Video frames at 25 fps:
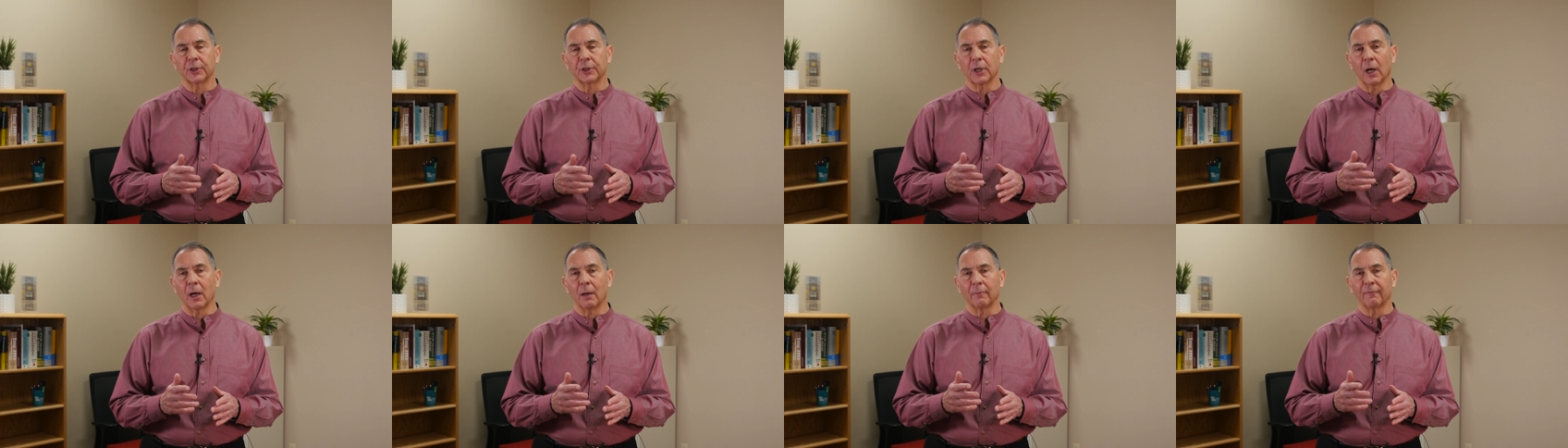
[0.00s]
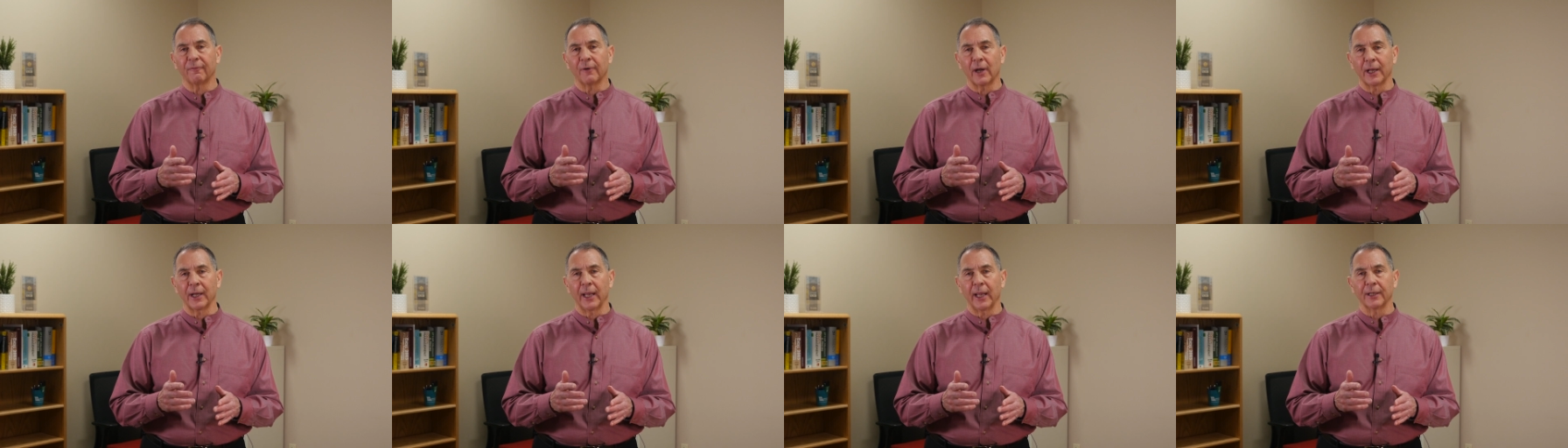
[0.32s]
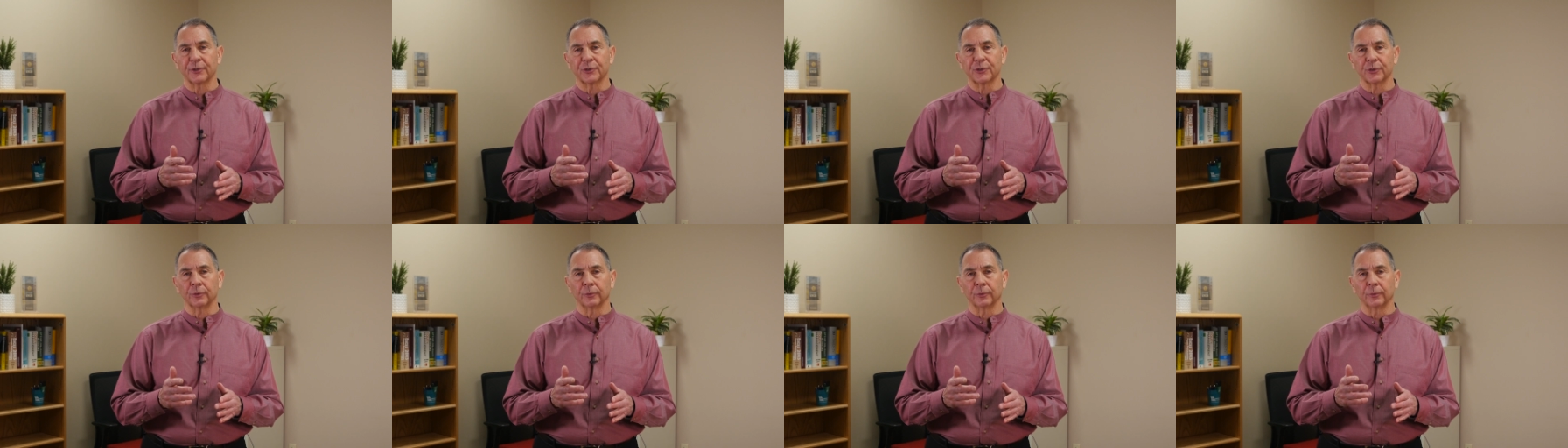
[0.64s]
comp
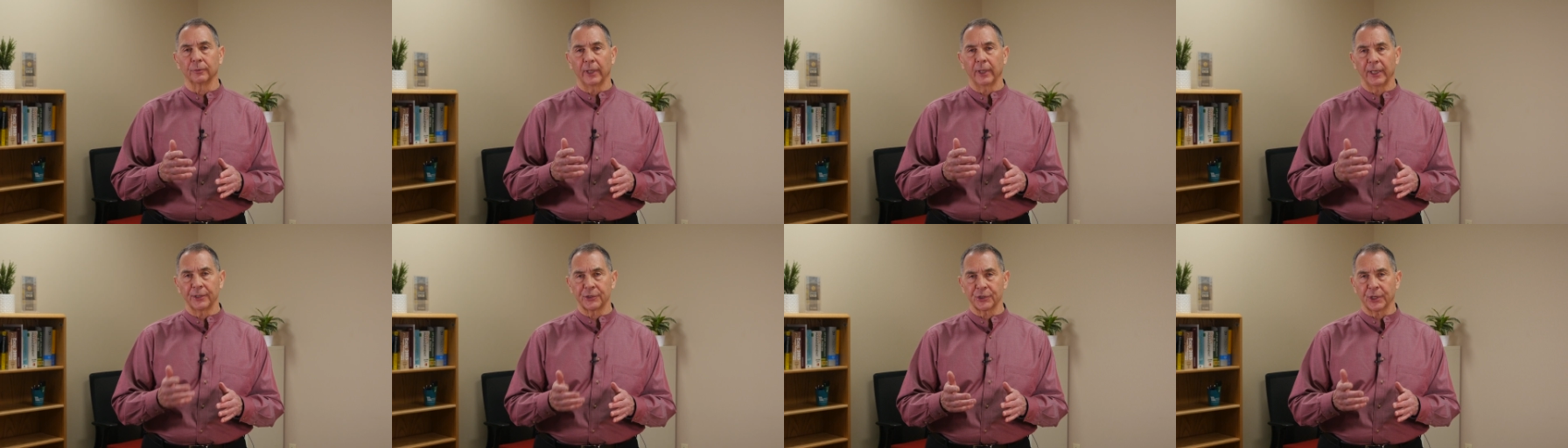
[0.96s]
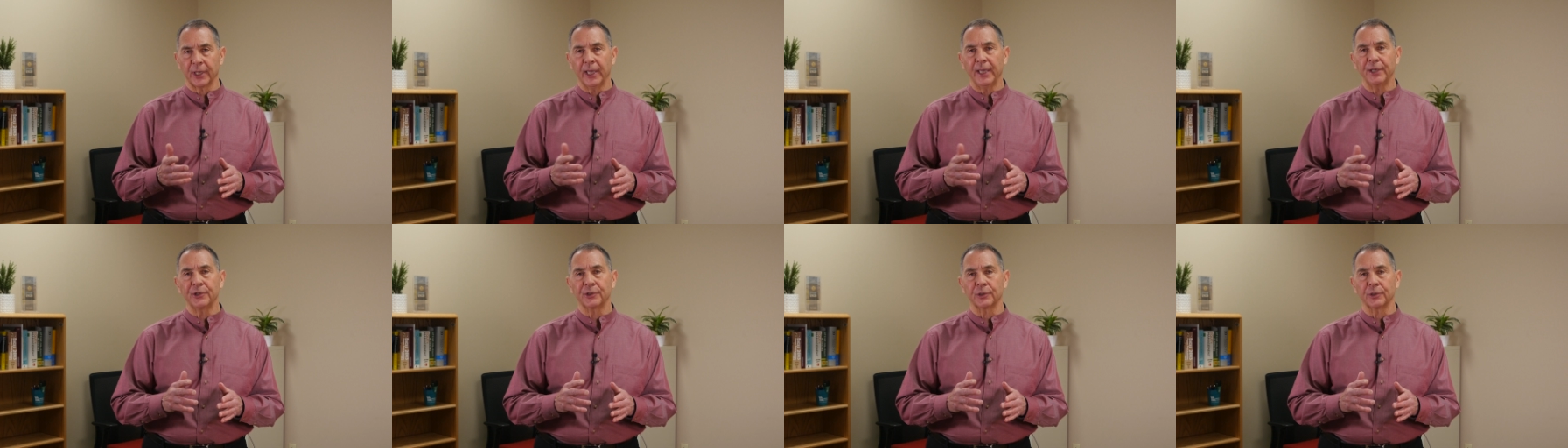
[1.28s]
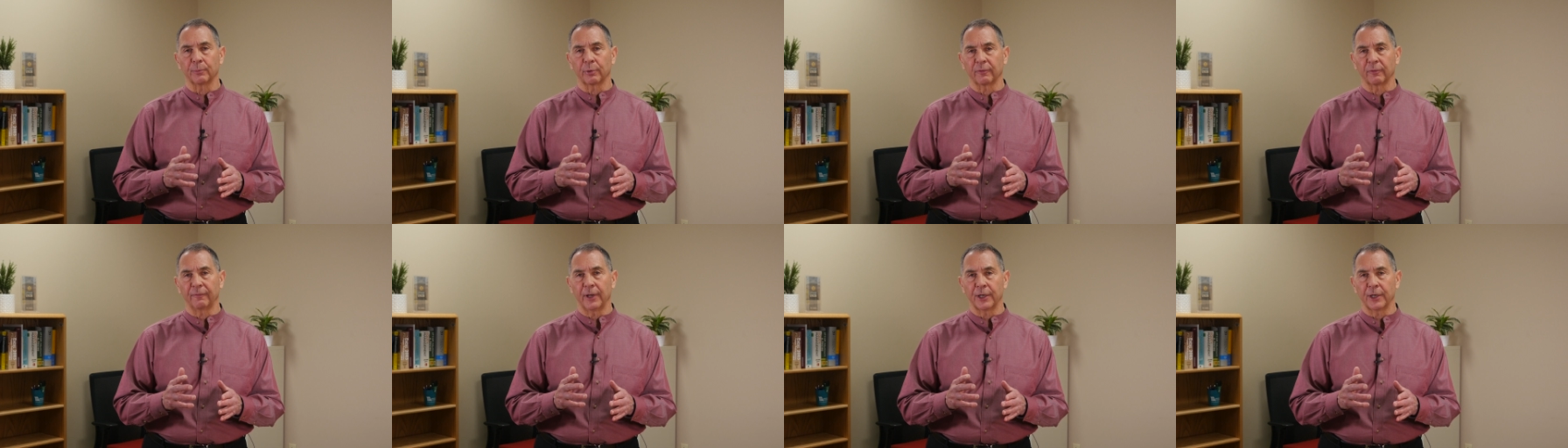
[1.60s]
financial education
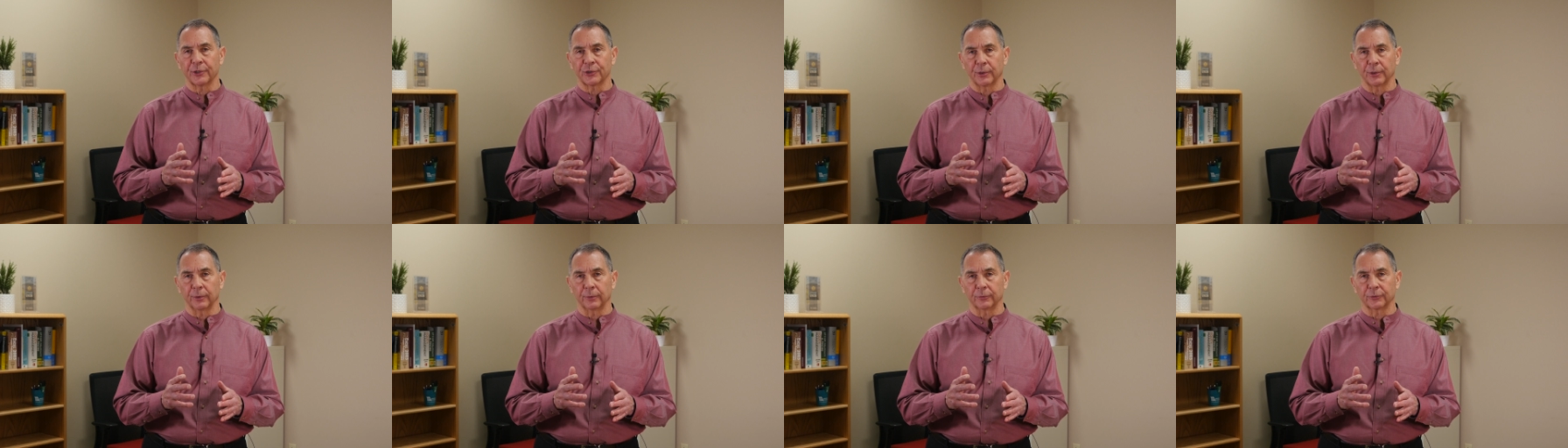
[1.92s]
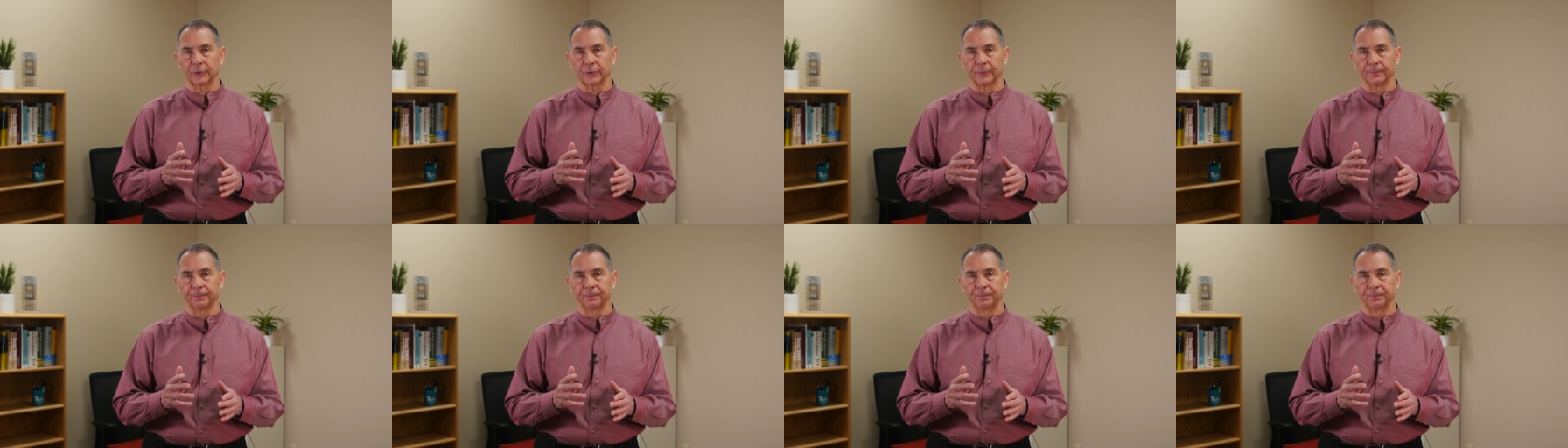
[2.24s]
professionals.